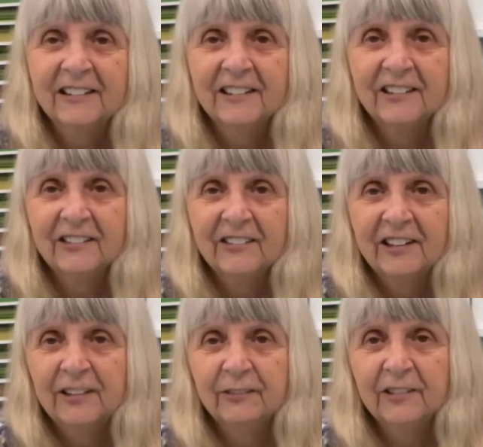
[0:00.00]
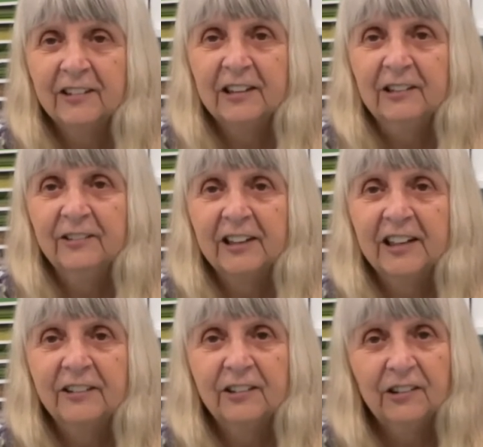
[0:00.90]
so I will see you
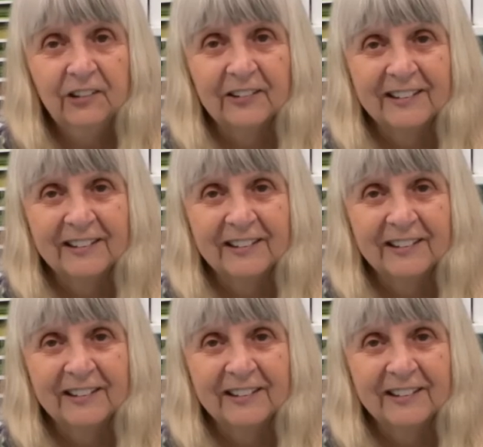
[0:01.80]
again soon.